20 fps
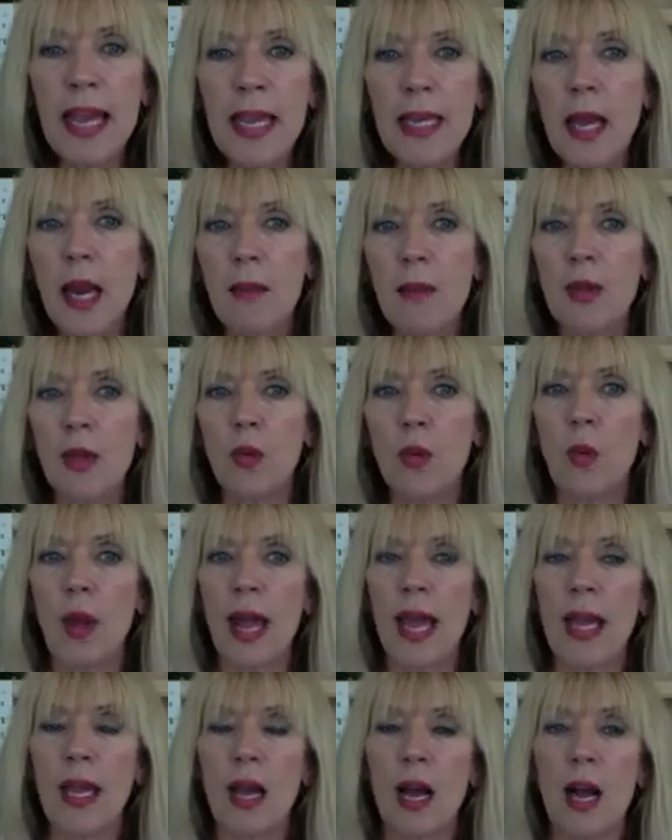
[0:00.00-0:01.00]
come in the
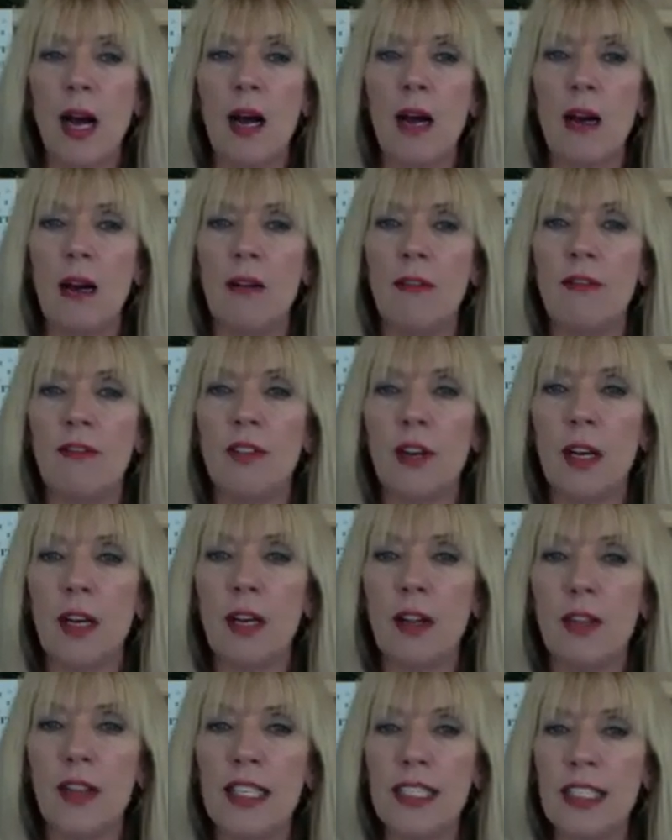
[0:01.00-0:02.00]
way of
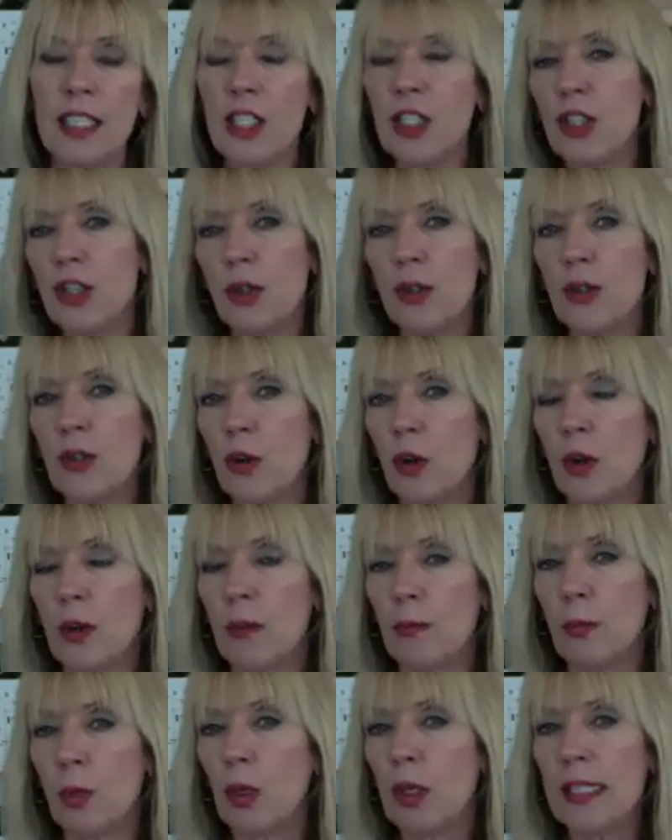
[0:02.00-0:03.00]
this excuse or
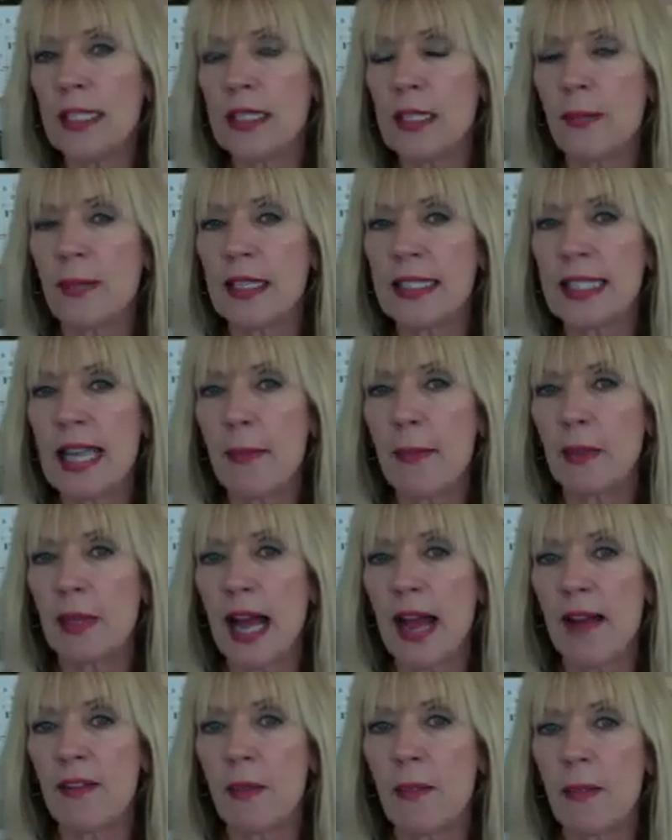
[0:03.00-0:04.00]
pulling some example
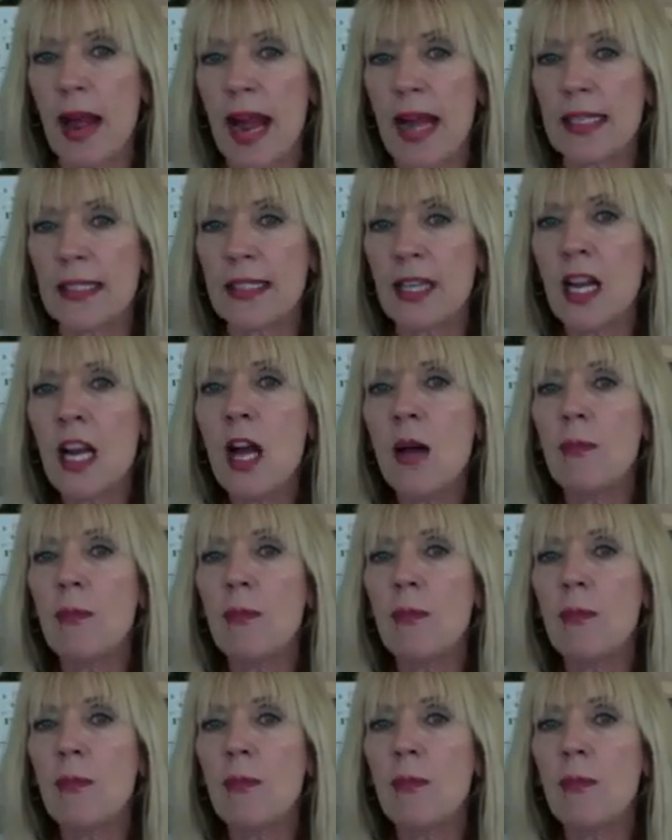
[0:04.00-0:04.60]
out of the past,